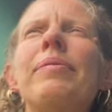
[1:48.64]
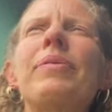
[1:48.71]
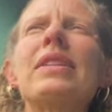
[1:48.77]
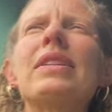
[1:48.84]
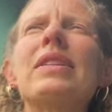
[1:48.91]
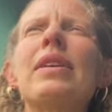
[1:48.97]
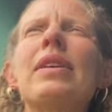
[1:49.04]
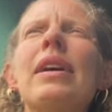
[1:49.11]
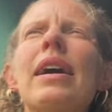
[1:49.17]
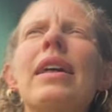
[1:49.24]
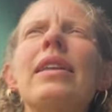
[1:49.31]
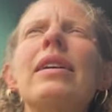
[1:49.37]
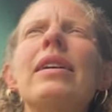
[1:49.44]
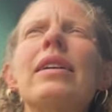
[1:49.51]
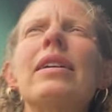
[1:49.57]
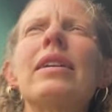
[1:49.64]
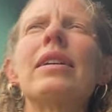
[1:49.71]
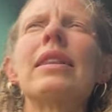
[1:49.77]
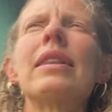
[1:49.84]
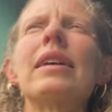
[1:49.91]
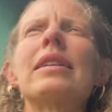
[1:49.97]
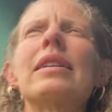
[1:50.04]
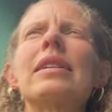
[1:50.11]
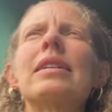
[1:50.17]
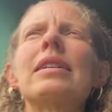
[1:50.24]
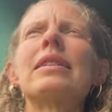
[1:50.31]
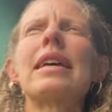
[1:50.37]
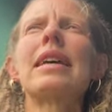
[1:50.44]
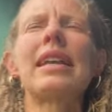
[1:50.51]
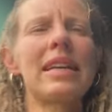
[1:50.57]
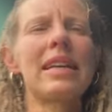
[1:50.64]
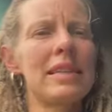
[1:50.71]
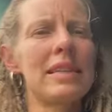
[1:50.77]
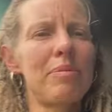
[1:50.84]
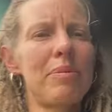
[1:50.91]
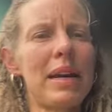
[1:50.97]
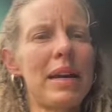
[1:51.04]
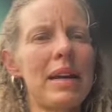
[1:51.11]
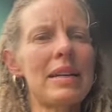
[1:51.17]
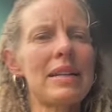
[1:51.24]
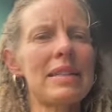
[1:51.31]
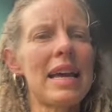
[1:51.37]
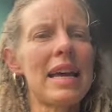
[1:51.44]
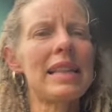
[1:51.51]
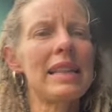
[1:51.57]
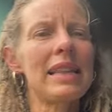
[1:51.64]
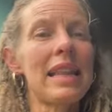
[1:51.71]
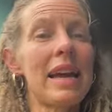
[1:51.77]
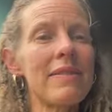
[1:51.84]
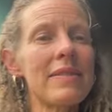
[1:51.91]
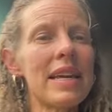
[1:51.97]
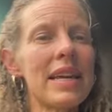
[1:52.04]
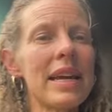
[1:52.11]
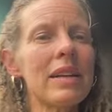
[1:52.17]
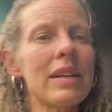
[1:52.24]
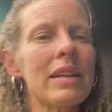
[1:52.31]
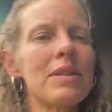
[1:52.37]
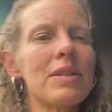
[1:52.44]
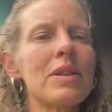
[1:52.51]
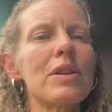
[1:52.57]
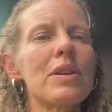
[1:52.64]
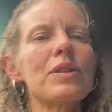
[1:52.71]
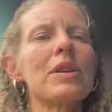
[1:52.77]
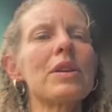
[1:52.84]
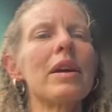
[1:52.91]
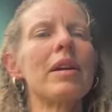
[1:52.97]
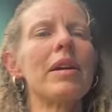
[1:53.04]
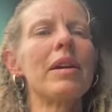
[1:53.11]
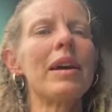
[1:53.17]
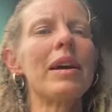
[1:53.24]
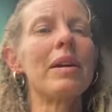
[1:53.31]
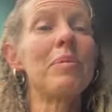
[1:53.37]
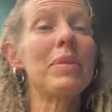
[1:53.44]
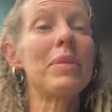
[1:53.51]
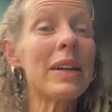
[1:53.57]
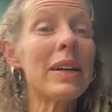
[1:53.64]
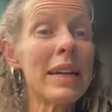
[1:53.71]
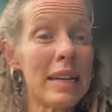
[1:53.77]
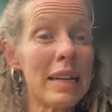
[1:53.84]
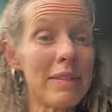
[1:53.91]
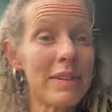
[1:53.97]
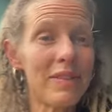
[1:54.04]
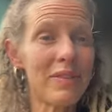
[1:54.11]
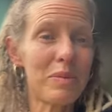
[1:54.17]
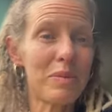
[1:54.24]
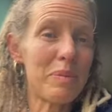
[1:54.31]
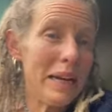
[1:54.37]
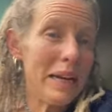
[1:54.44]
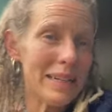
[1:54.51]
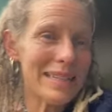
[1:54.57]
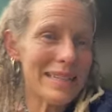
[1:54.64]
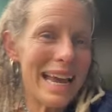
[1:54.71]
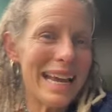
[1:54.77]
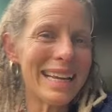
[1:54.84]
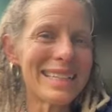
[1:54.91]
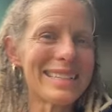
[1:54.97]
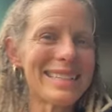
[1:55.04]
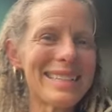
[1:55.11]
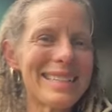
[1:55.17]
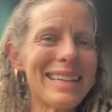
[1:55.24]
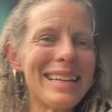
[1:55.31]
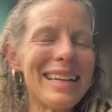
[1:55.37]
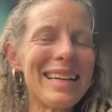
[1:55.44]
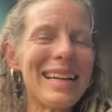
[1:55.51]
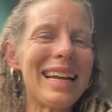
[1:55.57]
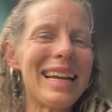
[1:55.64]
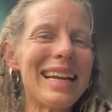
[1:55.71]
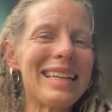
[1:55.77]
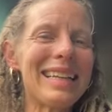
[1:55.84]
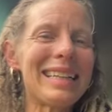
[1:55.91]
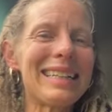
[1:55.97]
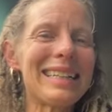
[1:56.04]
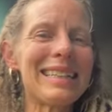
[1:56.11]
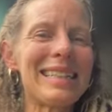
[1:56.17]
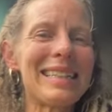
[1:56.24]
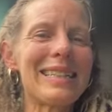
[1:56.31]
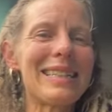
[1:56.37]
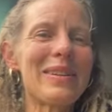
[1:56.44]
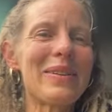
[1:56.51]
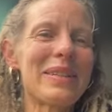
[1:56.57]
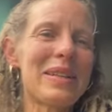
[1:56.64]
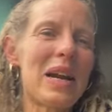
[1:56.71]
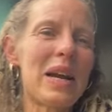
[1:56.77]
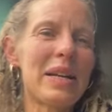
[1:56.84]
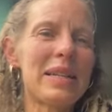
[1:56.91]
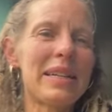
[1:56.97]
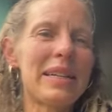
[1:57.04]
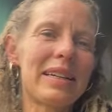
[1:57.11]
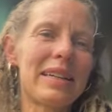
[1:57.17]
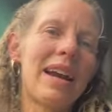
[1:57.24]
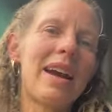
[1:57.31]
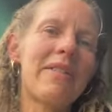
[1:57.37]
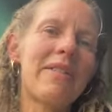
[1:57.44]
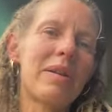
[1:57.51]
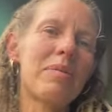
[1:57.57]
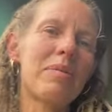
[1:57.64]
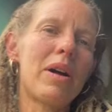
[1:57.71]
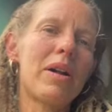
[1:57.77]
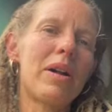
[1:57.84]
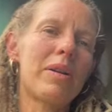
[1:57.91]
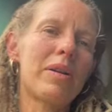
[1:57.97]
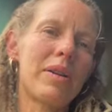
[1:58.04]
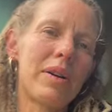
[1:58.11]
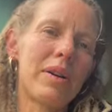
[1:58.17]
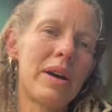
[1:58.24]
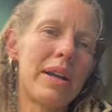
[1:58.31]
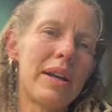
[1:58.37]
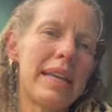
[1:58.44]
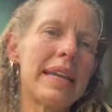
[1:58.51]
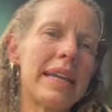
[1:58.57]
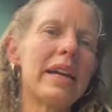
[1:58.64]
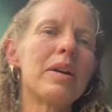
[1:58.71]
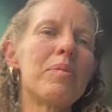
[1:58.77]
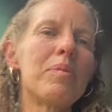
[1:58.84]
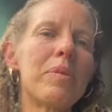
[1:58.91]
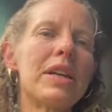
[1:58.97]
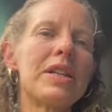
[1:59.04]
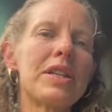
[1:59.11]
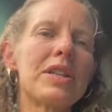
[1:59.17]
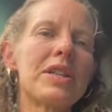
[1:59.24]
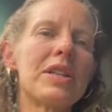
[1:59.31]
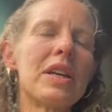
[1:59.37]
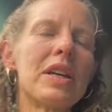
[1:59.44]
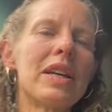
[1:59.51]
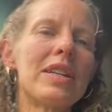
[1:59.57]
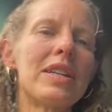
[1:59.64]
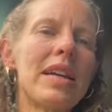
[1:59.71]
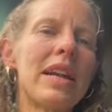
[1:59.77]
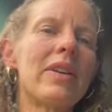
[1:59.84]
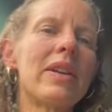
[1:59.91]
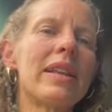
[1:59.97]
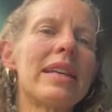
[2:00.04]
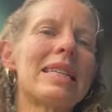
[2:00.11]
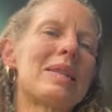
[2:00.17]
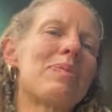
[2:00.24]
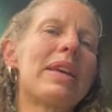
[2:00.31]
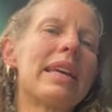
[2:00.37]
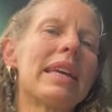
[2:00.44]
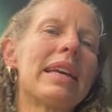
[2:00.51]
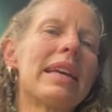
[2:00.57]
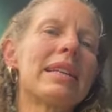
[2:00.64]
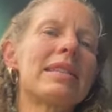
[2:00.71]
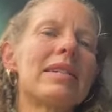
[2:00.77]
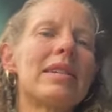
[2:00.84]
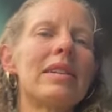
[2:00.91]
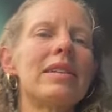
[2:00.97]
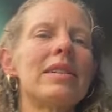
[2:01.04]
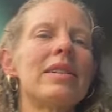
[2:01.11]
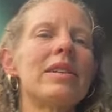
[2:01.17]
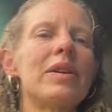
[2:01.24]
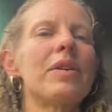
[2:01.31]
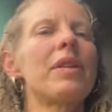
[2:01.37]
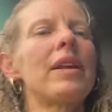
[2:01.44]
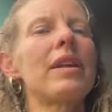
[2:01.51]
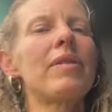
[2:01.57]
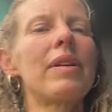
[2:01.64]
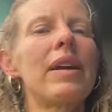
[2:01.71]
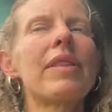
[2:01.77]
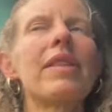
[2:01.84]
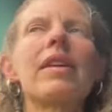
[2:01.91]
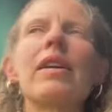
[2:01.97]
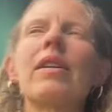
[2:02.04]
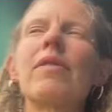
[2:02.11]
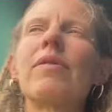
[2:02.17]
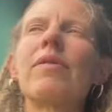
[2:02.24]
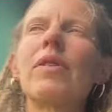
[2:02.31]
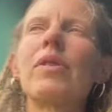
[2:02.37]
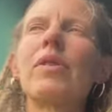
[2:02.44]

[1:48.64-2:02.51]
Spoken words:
so the other good thing to understand is a parasite life cycle. So there's a myriad of different parasites, and so it's hard to cover them all on here, but just generally speaking, it's good to know that around the full